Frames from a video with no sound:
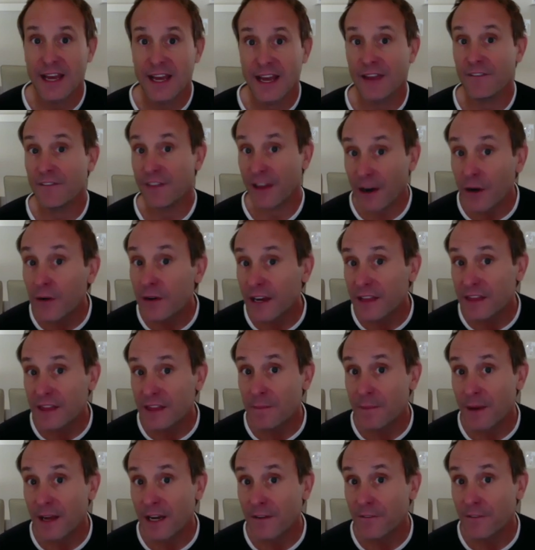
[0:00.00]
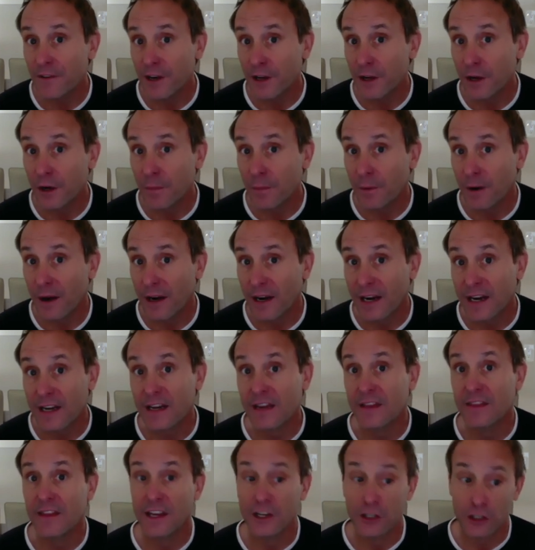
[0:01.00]
If they don't get the benefit of your product,
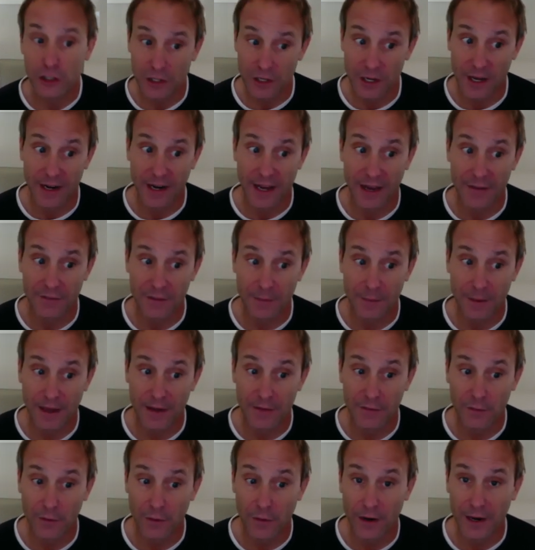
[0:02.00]
they should not have to pay for it.